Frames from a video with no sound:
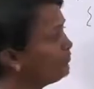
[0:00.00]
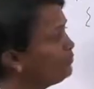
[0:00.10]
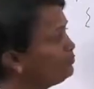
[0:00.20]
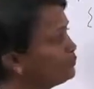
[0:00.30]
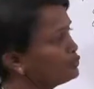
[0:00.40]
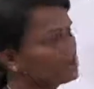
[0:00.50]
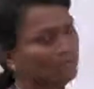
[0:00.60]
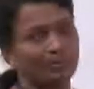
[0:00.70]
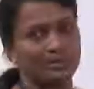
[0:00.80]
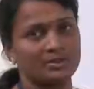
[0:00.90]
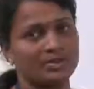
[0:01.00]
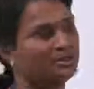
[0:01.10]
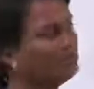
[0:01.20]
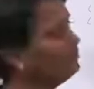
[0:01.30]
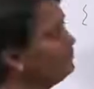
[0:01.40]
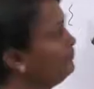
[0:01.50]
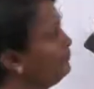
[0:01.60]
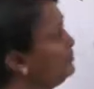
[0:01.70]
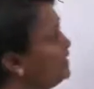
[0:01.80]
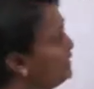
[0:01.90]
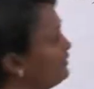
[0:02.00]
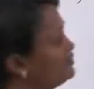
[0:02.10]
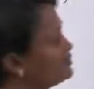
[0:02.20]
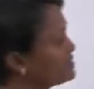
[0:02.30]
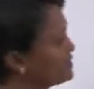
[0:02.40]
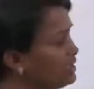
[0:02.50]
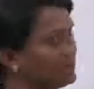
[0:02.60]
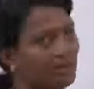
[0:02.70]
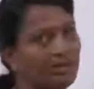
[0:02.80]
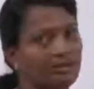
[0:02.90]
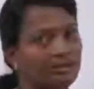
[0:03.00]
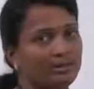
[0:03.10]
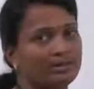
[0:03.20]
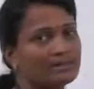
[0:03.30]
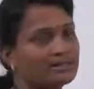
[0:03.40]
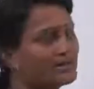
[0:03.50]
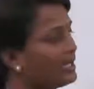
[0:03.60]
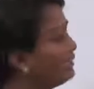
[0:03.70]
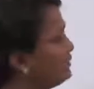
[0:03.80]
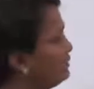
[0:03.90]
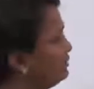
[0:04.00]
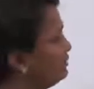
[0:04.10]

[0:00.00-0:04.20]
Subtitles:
perform push operation, we have to see that stack